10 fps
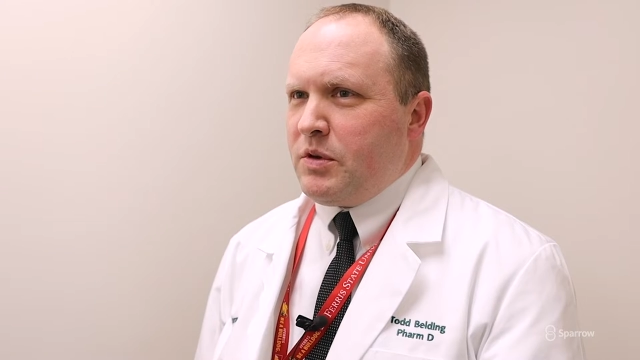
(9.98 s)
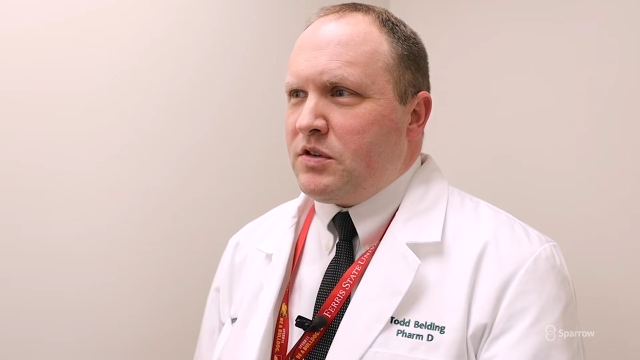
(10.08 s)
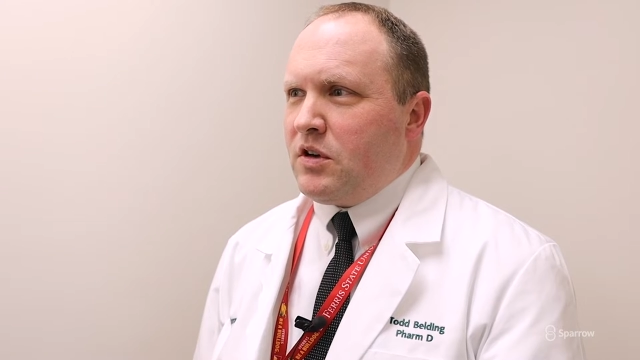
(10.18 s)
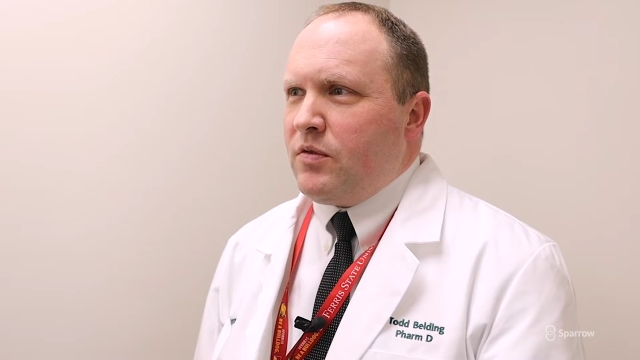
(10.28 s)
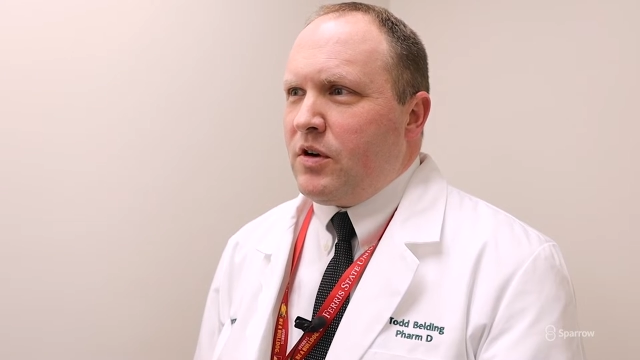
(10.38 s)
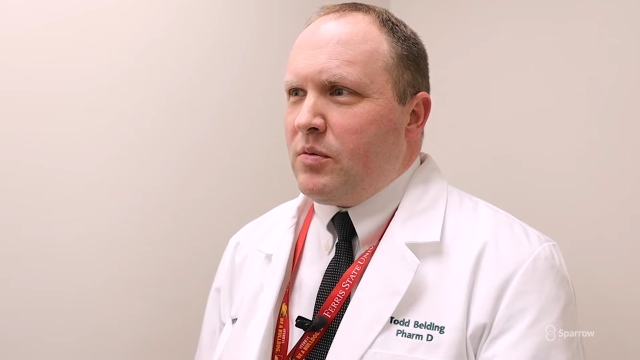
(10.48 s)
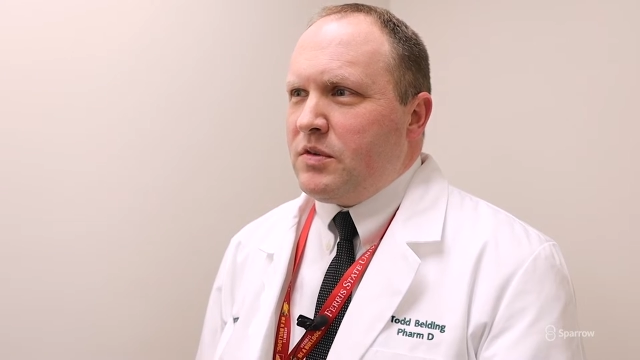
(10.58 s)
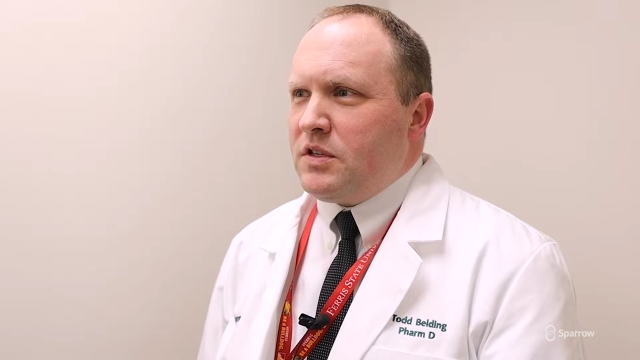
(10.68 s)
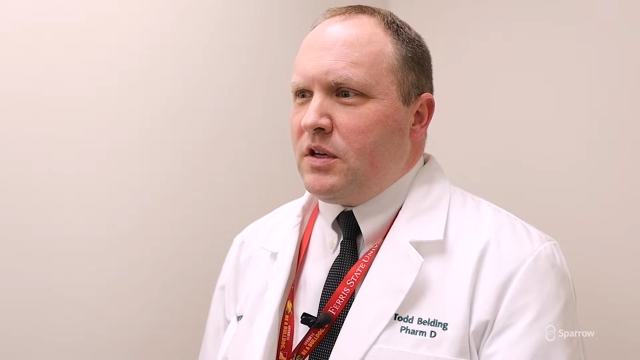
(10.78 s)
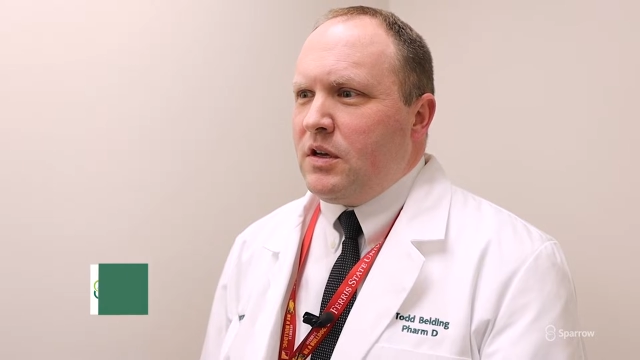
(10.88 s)
specialty
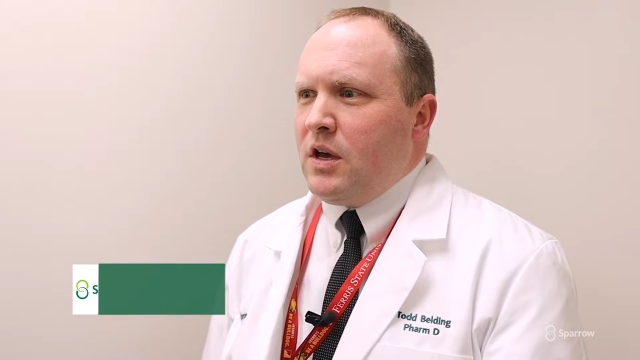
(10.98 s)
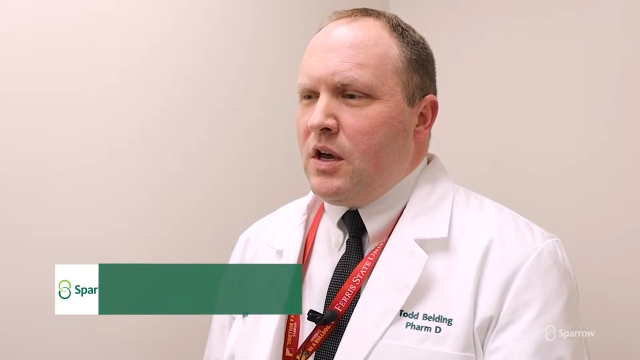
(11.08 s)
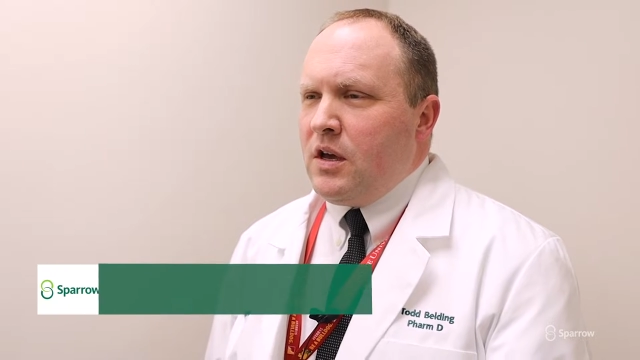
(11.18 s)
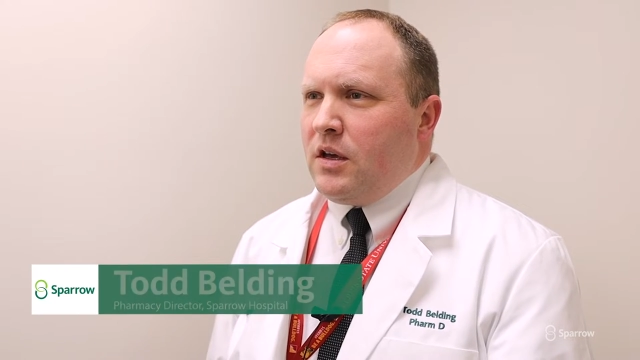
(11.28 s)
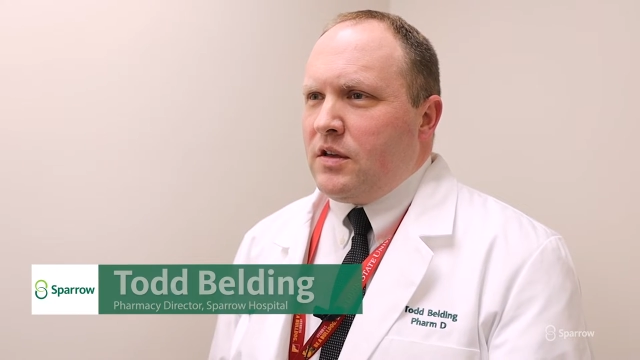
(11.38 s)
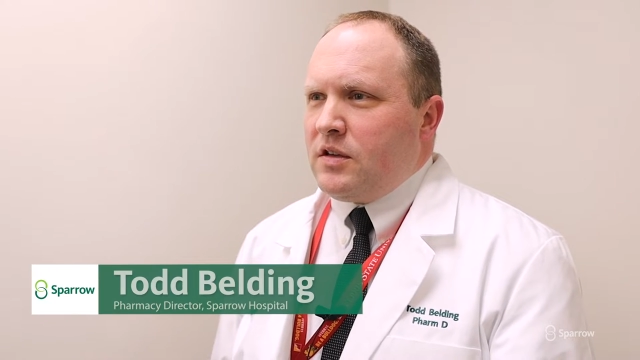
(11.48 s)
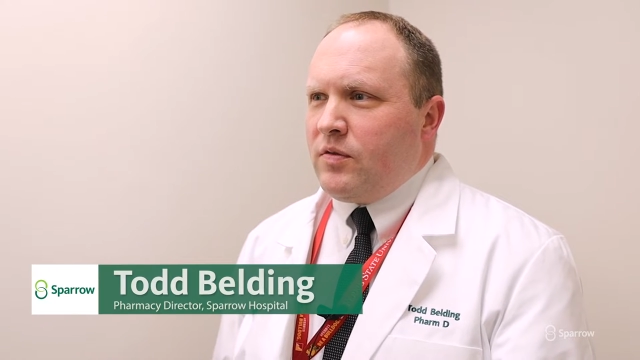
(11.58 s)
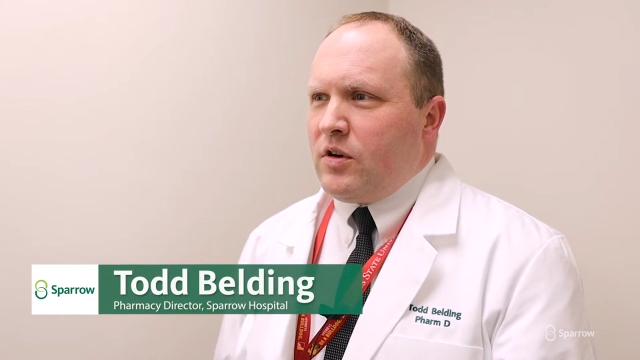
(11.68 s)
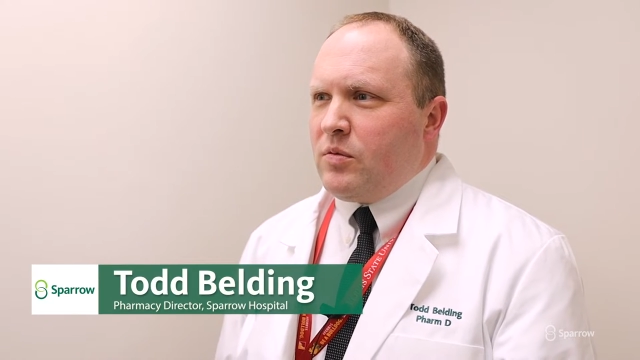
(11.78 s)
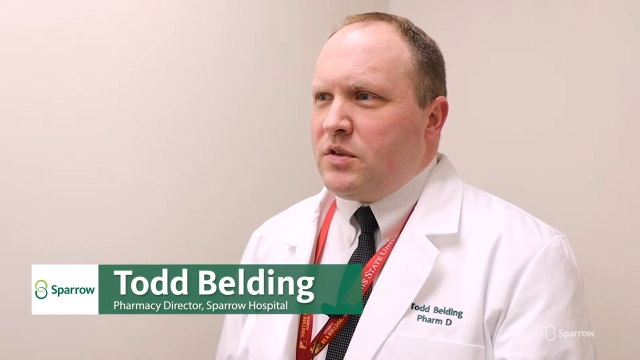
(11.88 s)
pharmacy is a
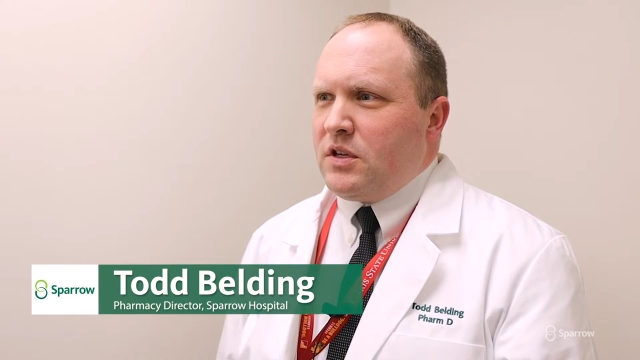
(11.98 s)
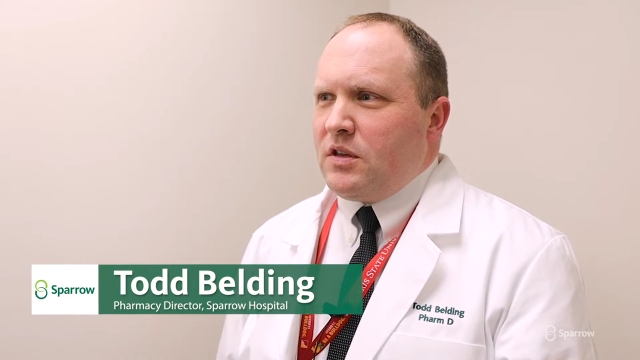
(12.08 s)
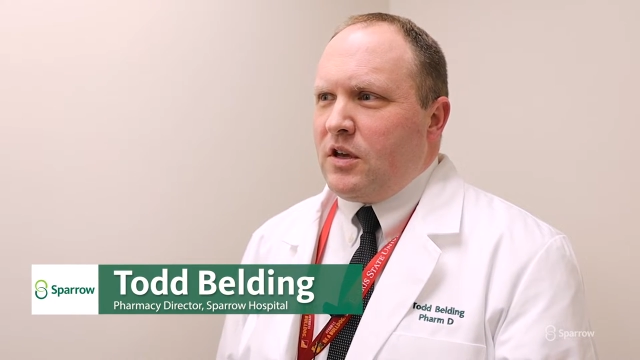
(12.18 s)
pharmacy